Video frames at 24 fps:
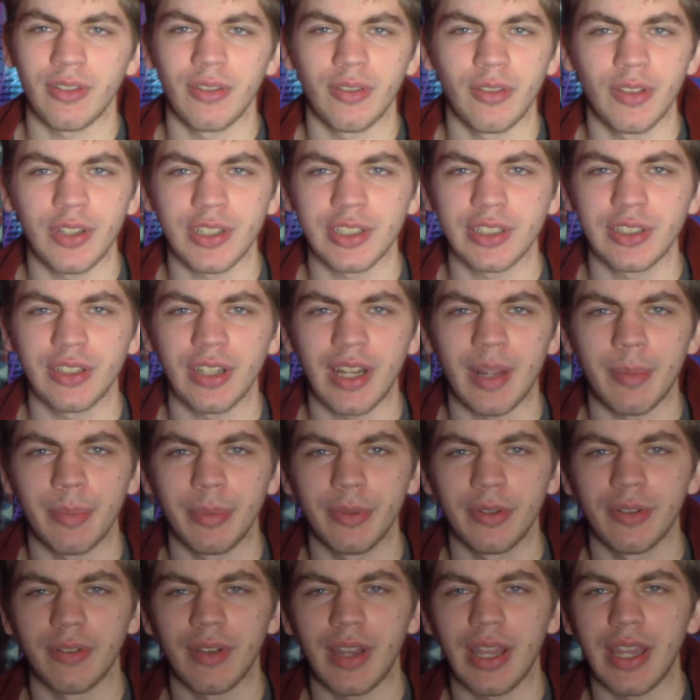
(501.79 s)
looks good on
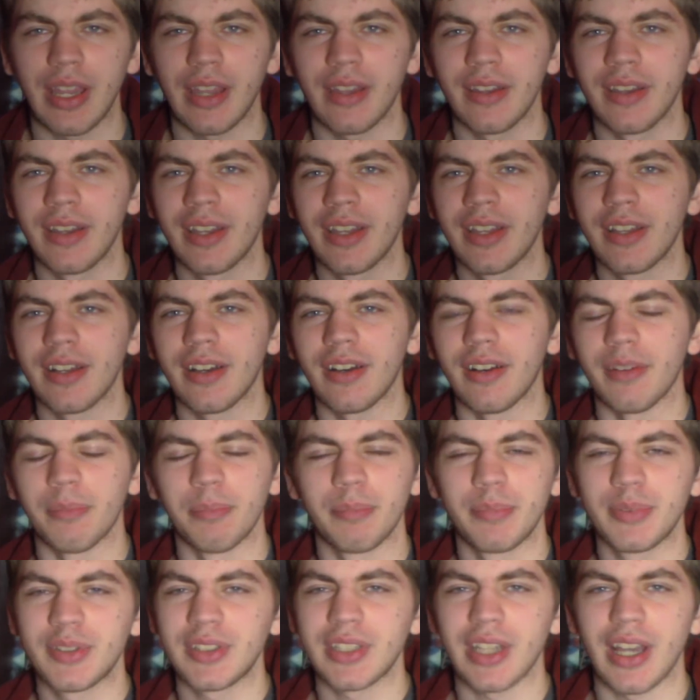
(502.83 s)
Blu-ray,
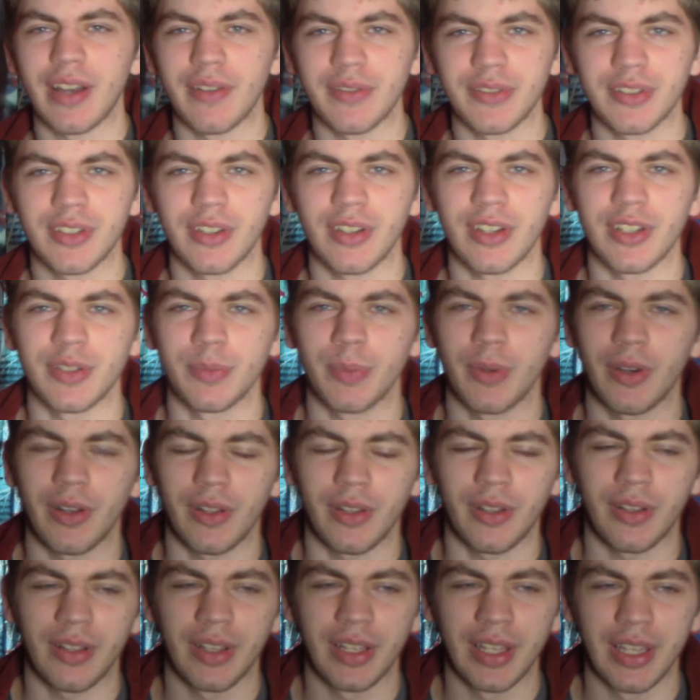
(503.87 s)
sounds good as
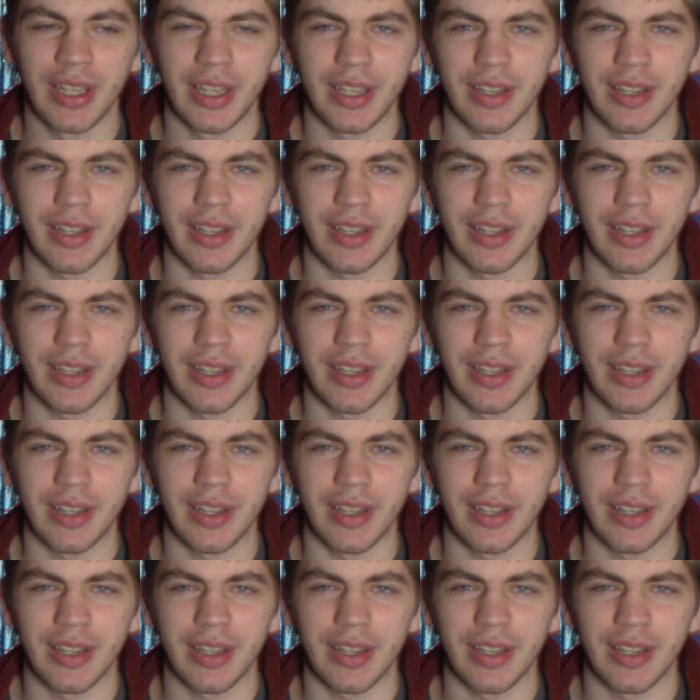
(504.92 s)
well.